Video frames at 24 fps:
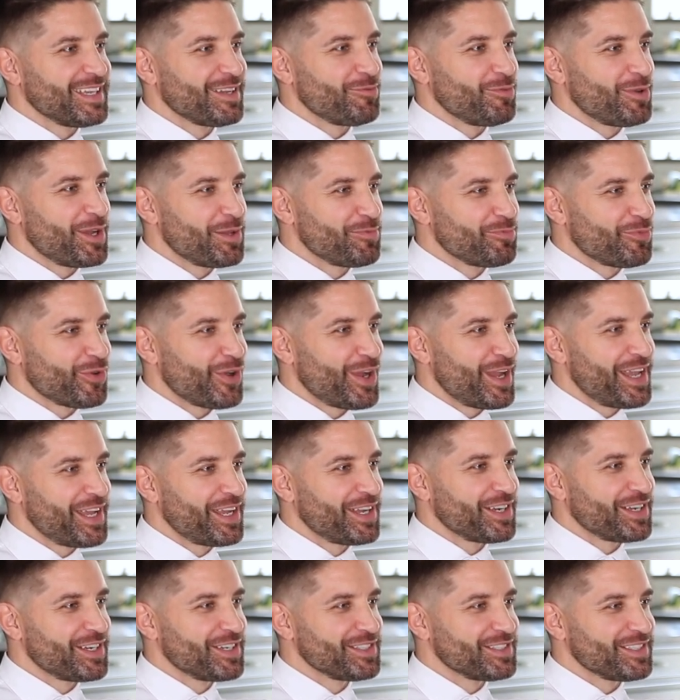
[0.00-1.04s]
like
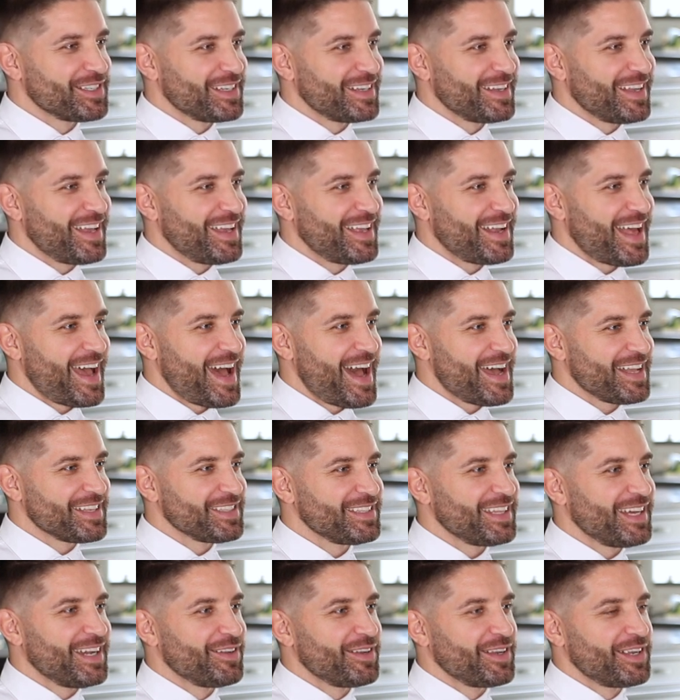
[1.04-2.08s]
windbreakers and
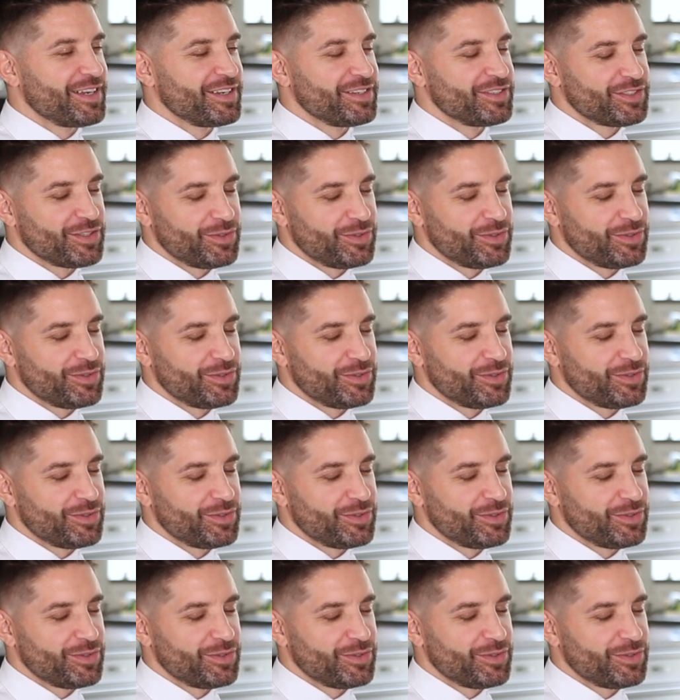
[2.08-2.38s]
hats down here.